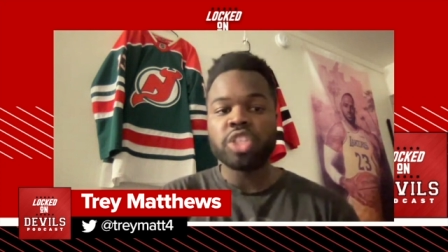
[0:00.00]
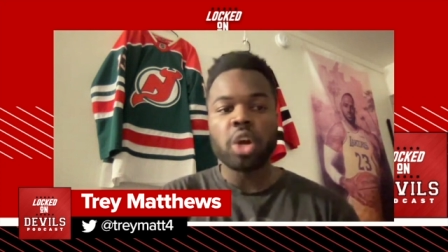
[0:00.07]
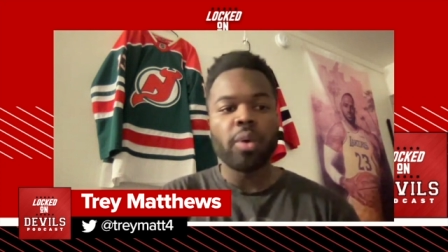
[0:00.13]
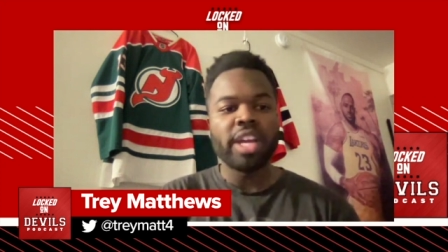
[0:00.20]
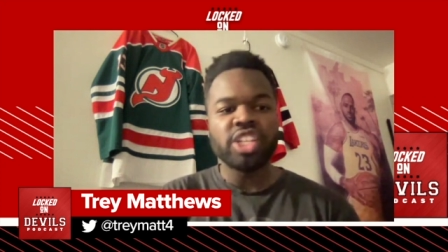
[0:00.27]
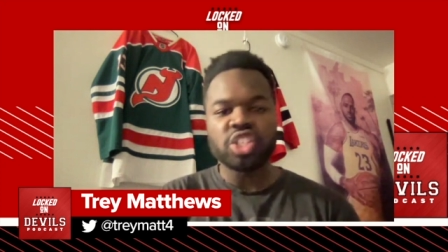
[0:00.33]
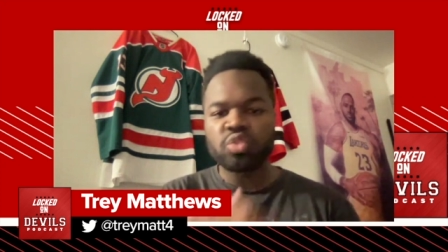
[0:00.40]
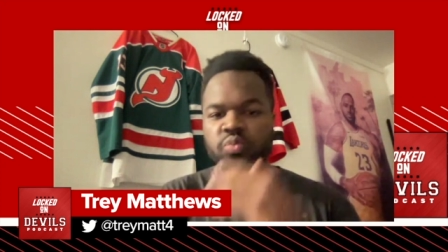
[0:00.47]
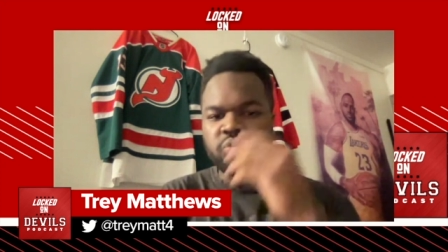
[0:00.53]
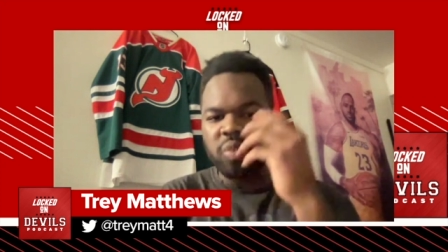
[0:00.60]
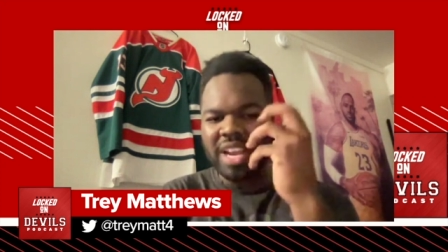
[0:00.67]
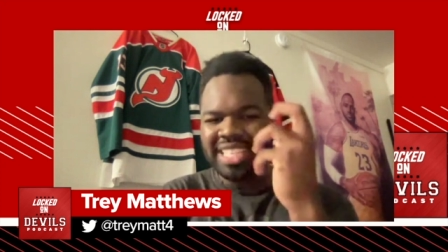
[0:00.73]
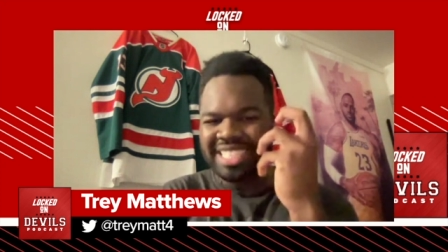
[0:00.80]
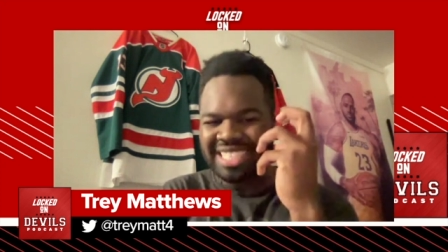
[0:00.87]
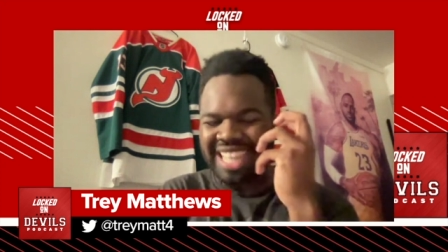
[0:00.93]
So it just
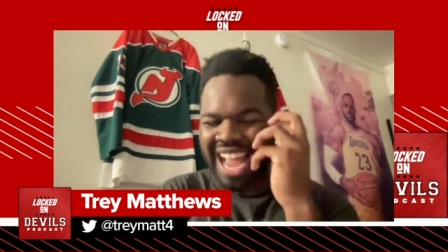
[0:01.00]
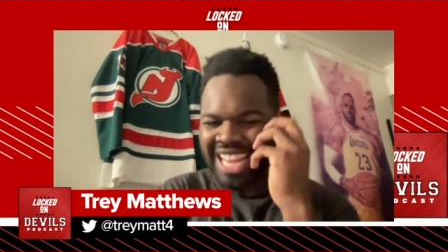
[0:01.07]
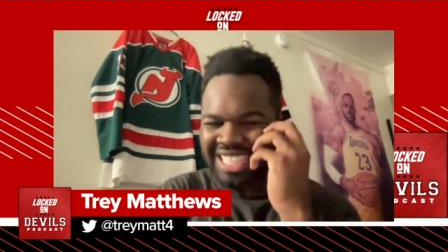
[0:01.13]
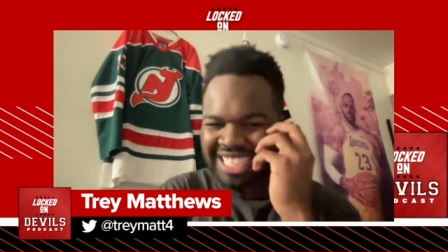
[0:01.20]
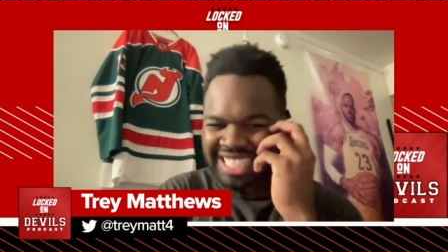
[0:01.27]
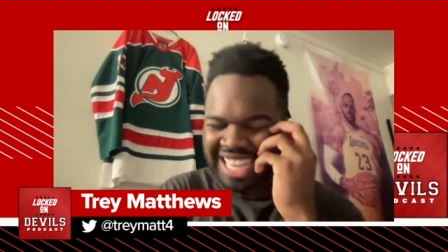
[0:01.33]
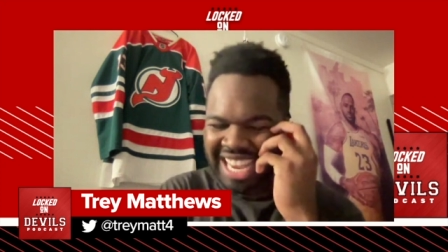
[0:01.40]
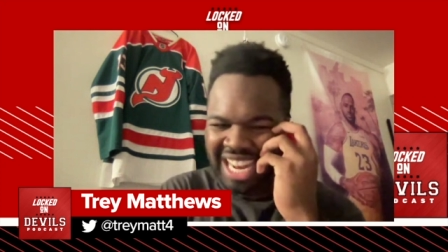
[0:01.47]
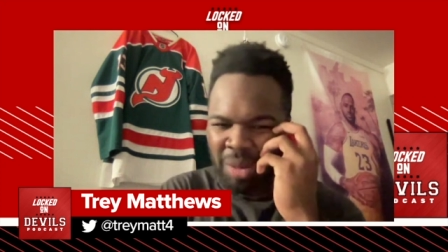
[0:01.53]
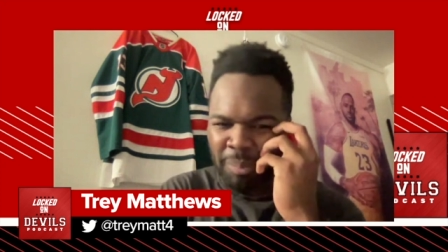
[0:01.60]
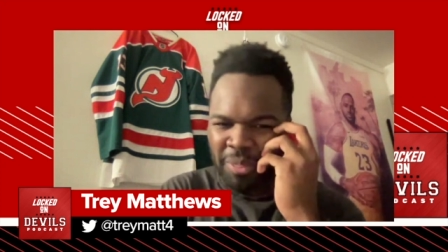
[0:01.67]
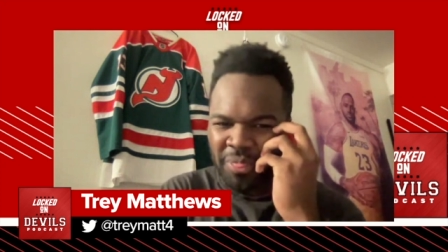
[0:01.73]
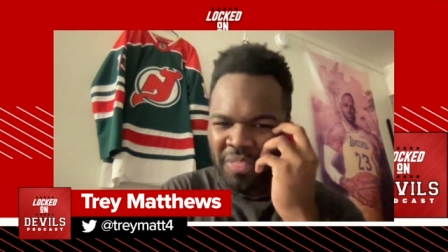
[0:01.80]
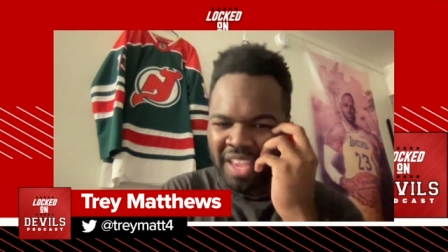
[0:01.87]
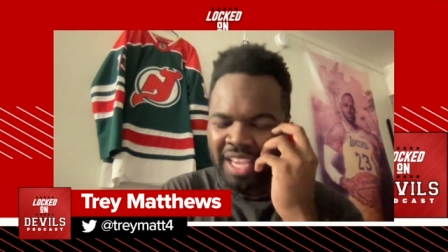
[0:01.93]
raises, I just can't help
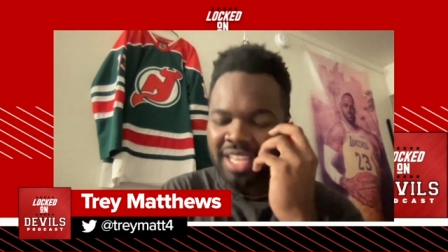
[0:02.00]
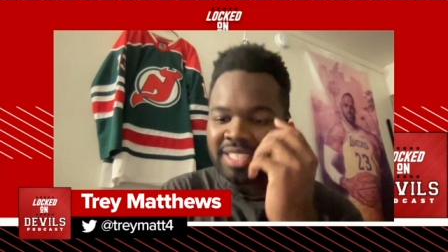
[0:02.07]
but think,